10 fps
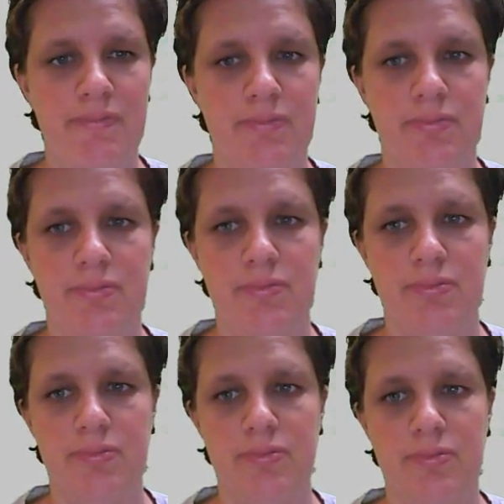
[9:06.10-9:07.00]

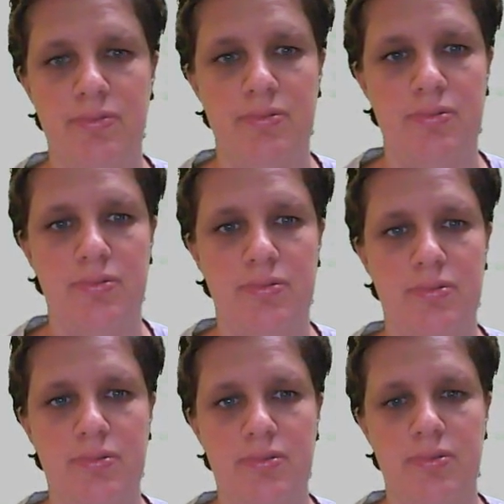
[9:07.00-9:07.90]

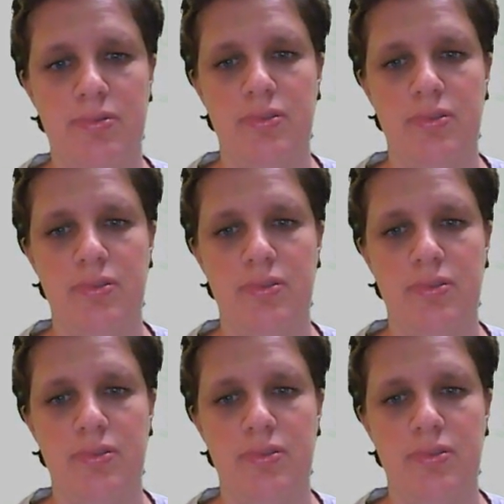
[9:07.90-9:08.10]
Nothing is said.